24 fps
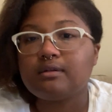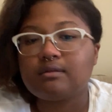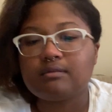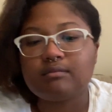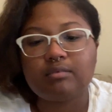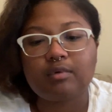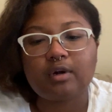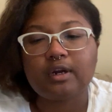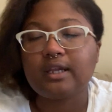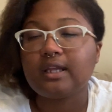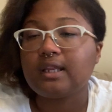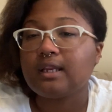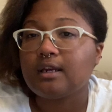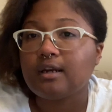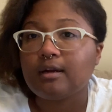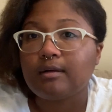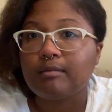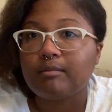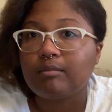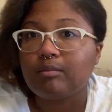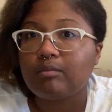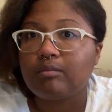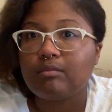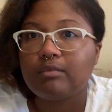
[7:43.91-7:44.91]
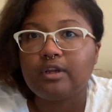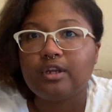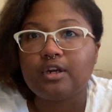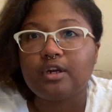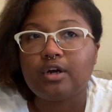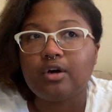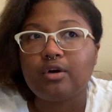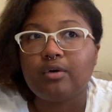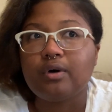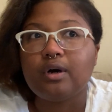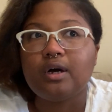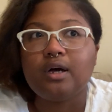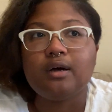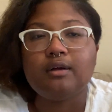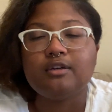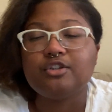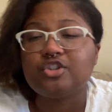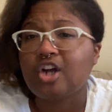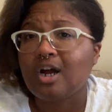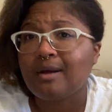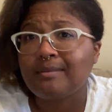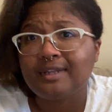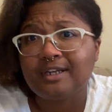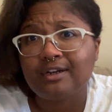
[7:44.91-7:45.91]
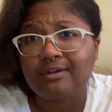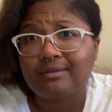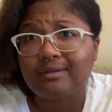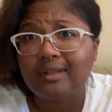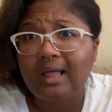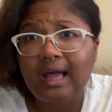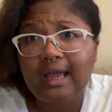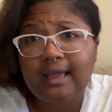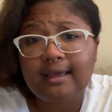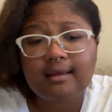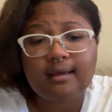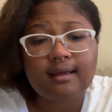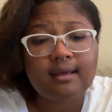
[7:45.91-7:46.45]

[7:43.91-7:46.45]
working in a job they don't like.